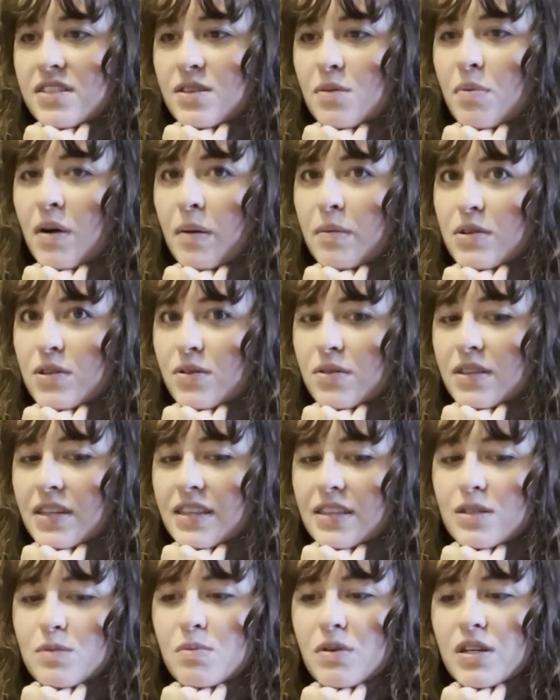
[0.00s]
you probably don't think
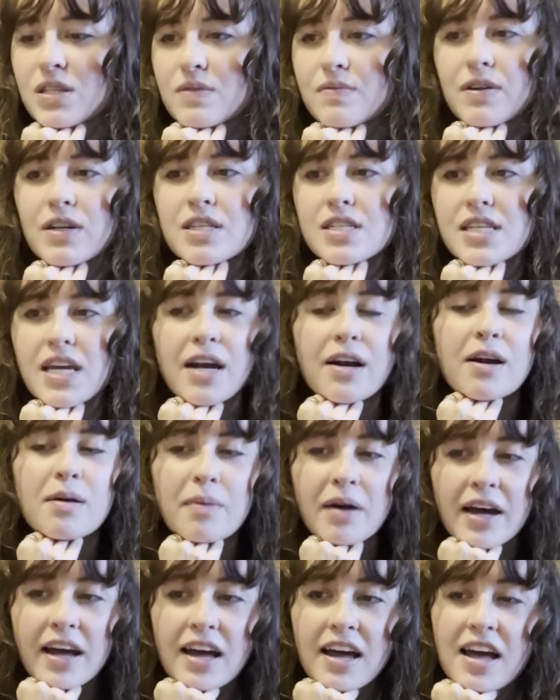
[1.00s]
this book is very scary,
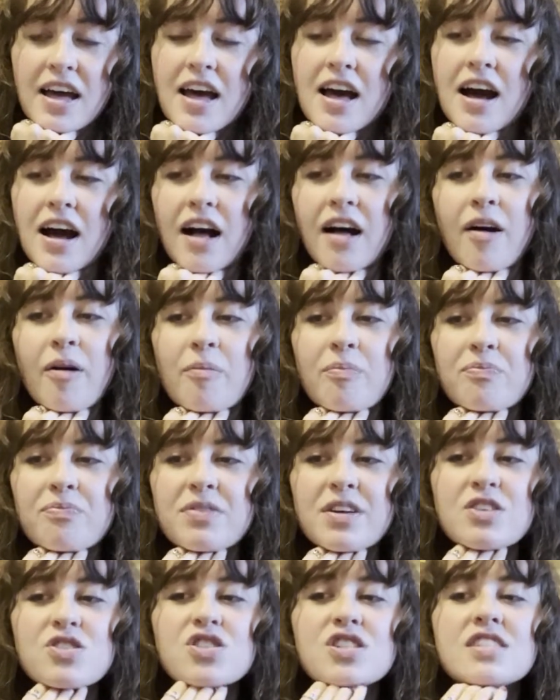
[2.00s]
but
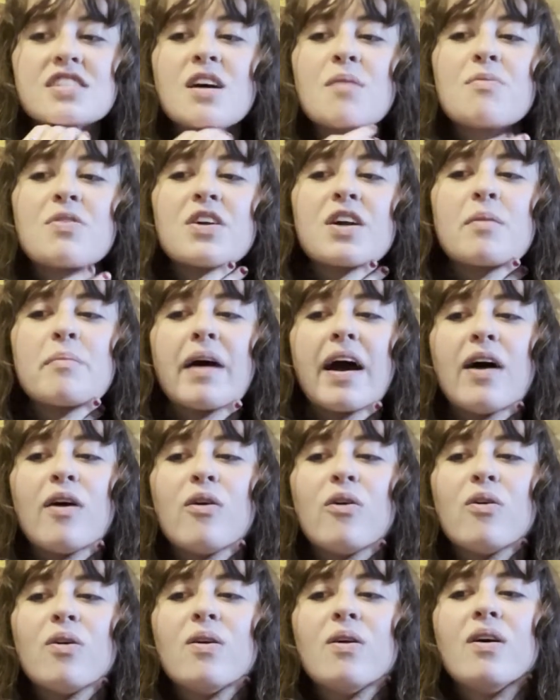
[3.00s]
there's just something
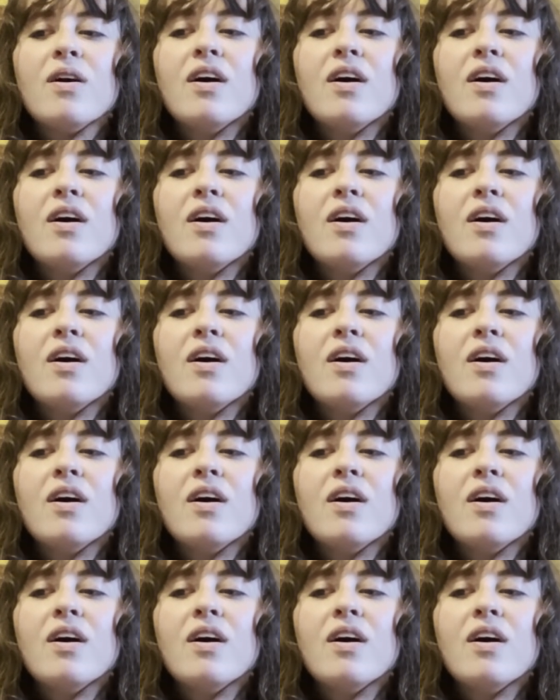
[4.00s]
about